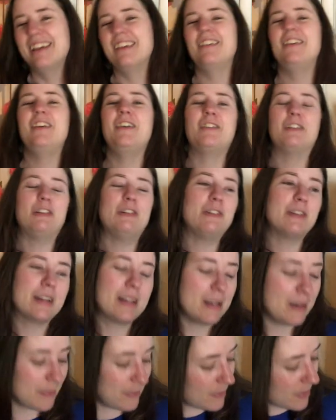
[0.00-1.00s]
Oh, Lord.
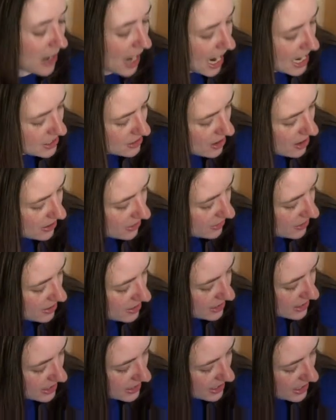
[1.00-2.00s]
I talk a lot,
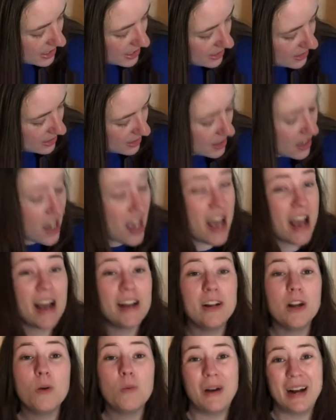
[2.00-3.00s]
Cece. I
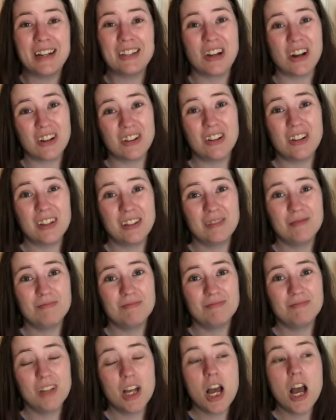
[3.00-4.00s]
know why I talk a lot.
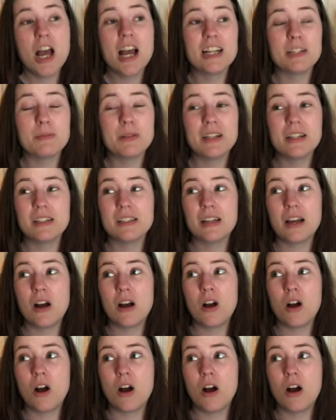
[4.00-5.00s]
It's because
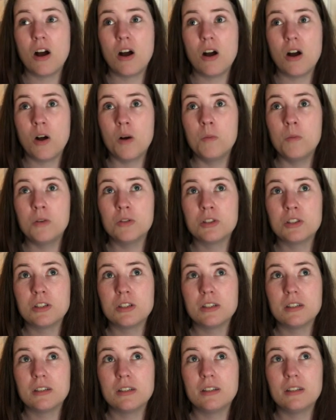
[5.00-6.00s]
almost,
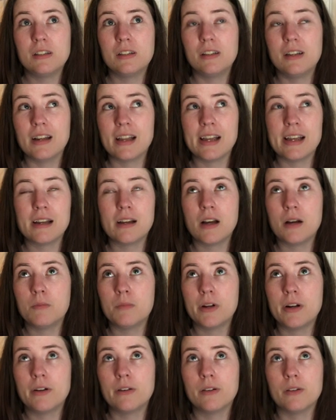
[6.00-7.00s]
like, I'm, I
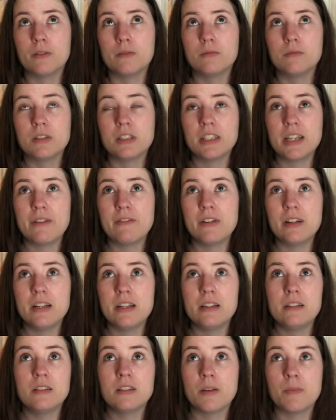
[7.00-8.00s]
don't know,
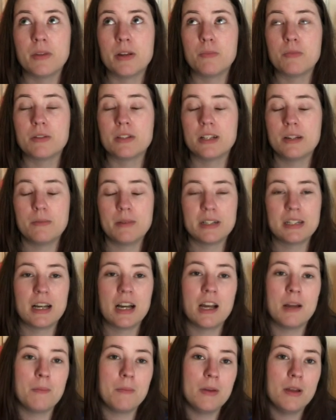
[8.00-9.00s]
seventy-something percent of my
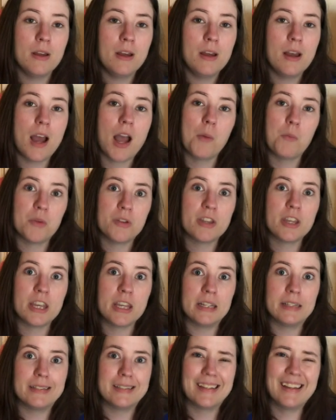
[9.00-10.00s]
time, I'm with
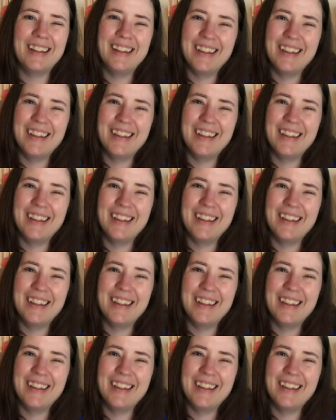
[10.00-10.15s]
kids.